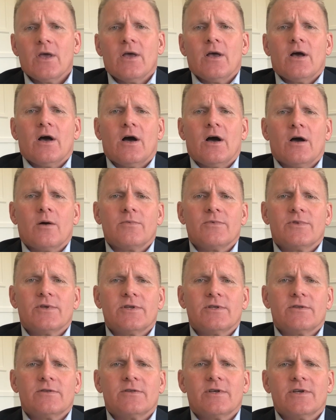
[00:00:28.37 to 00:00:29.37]

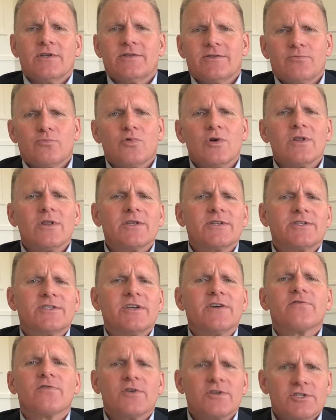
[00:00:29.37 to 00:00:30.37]
The real
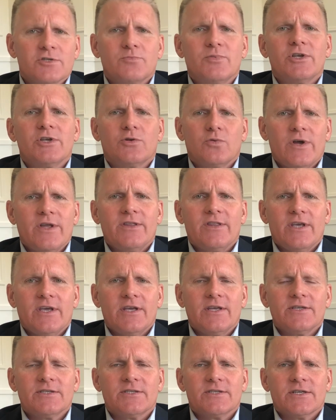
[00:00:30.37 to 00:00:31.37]
difference between
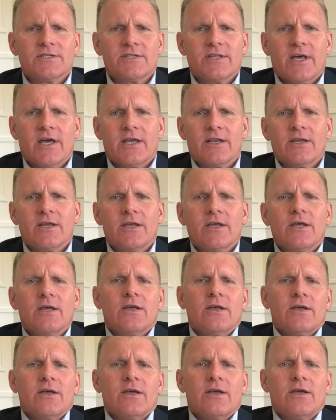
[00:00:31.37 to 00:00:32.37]
these is that
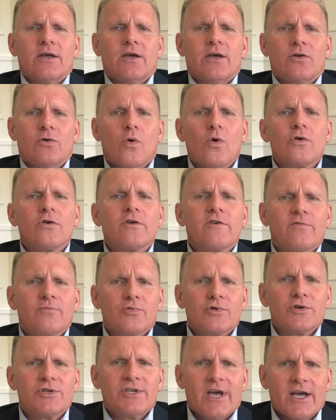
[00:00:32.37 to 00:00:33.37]
an order of
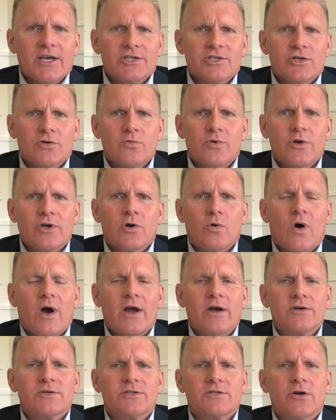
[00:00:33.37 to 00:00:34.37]
protection
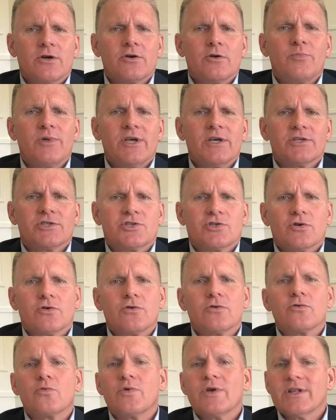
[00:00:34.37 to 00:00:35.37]
requires there to be a
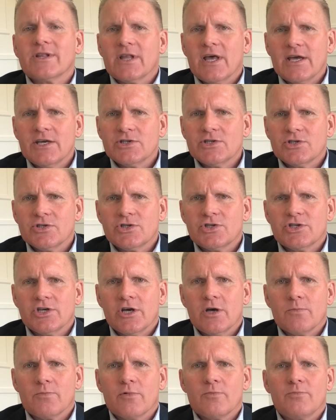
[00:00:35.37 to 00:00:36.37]
certain
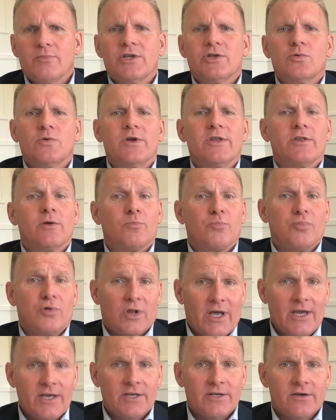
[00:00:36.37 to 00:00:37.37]
relationship between the
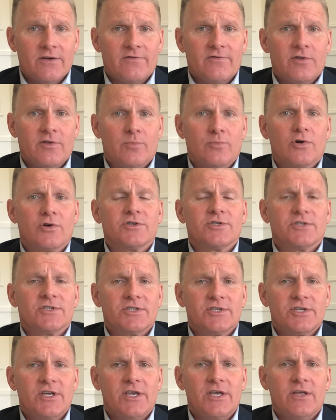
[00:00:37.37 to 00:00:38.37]
plaintiff, the person
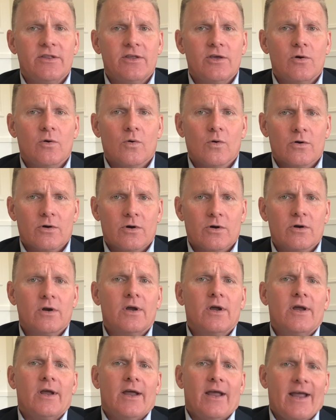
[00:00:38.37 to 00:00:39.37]
seeking the order,
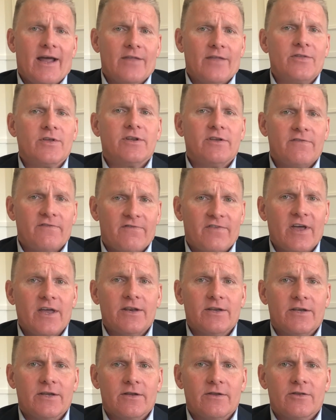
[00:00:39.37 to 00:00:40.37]
and the
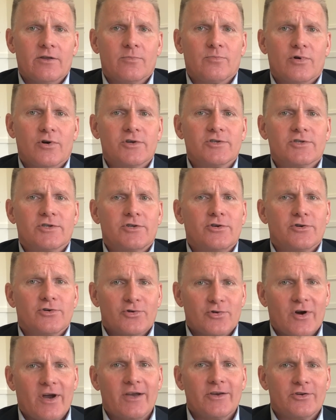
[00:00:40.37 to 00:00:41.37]
defendant, the person you're
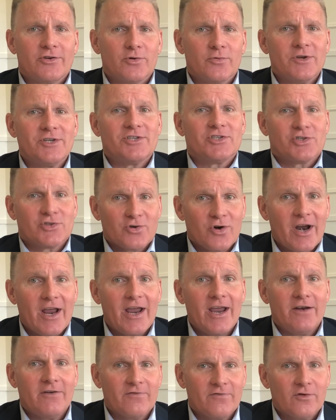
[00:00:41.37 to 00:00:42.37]
trying to
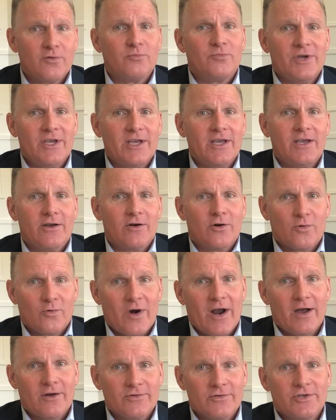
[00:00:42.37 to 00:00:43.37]
restrain from being
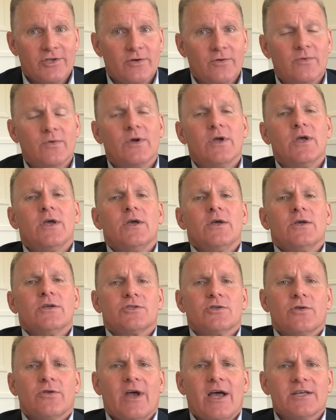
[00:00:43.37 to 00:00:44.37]
around you.
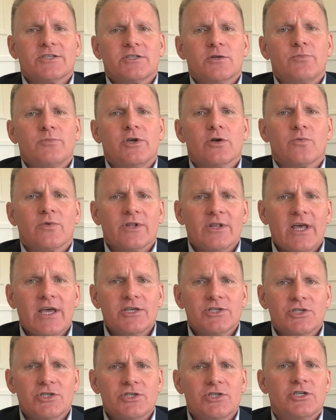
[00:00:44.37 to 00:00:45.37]
So there has to be a
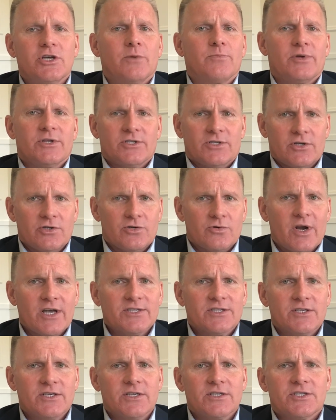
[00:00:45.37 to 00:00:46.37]
relationship. It's
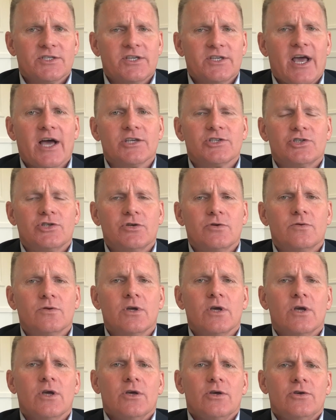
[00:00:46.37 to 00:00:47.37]
addressed in a statute.
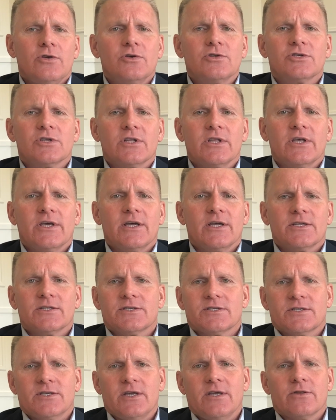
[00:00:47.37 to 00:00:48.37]
Usually
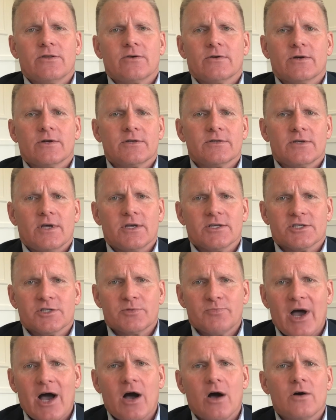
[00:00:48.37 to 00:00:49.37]
it's either a
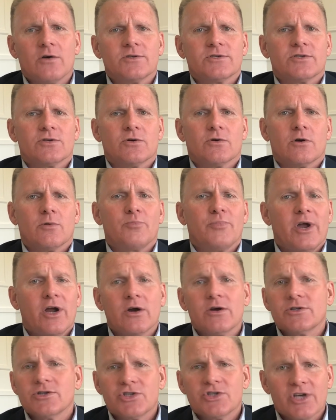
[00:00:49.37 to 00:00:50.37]
spouse or a
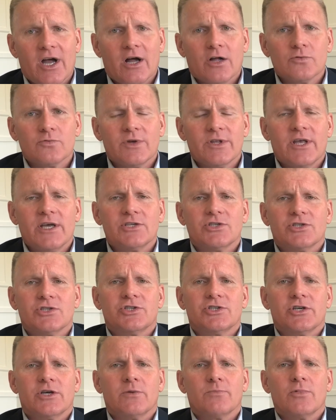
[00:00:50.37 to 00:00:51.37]
parent-child
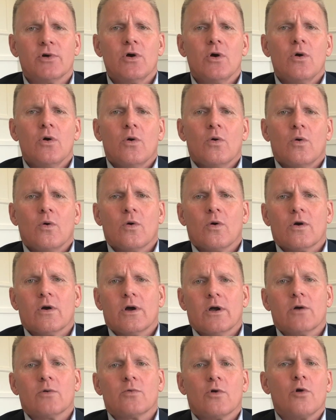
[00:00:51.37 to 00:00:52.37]
relationship
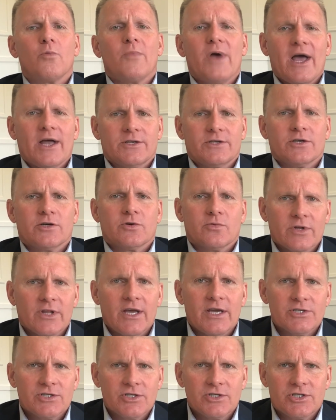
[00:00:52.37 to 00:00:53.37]
or a romantic
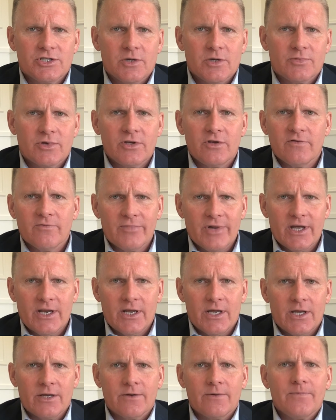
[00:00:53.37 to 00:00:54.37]
relationship that you've been
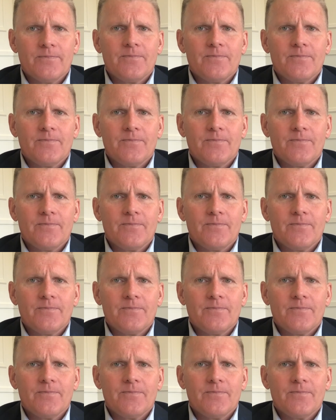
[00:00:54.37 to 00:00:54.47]
in.